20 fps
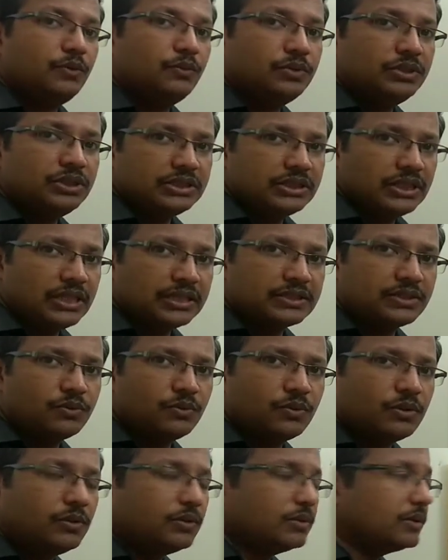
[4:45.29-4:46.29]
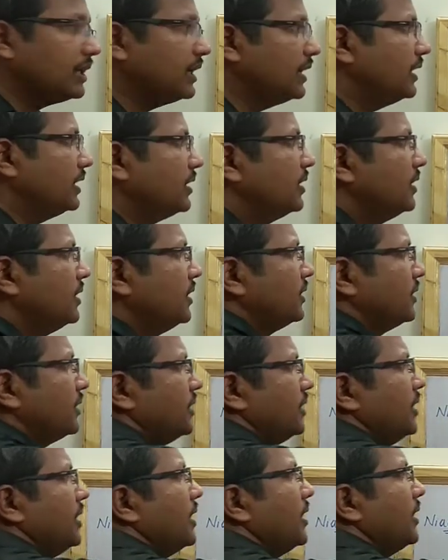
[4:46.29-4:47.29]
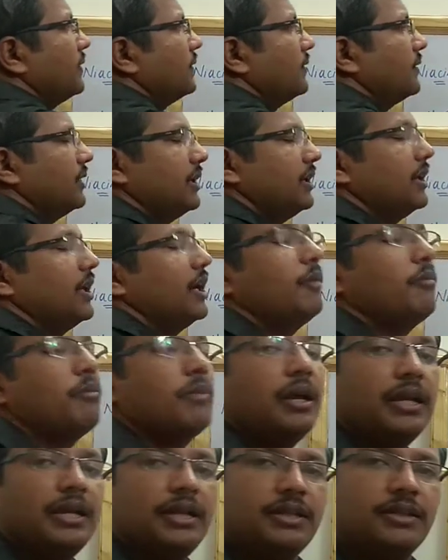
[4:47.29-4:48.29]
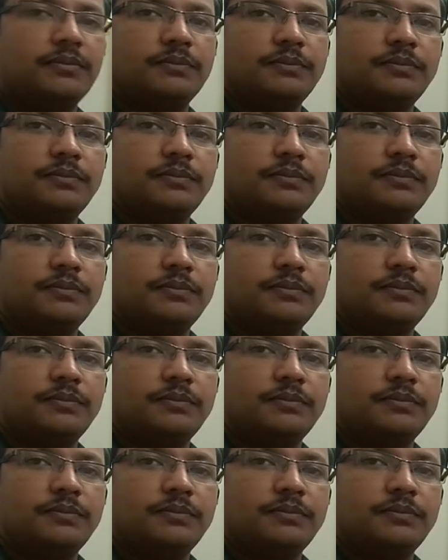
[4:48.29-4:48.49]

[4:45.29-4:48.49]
Which is the next nucleotide? The niacinamide.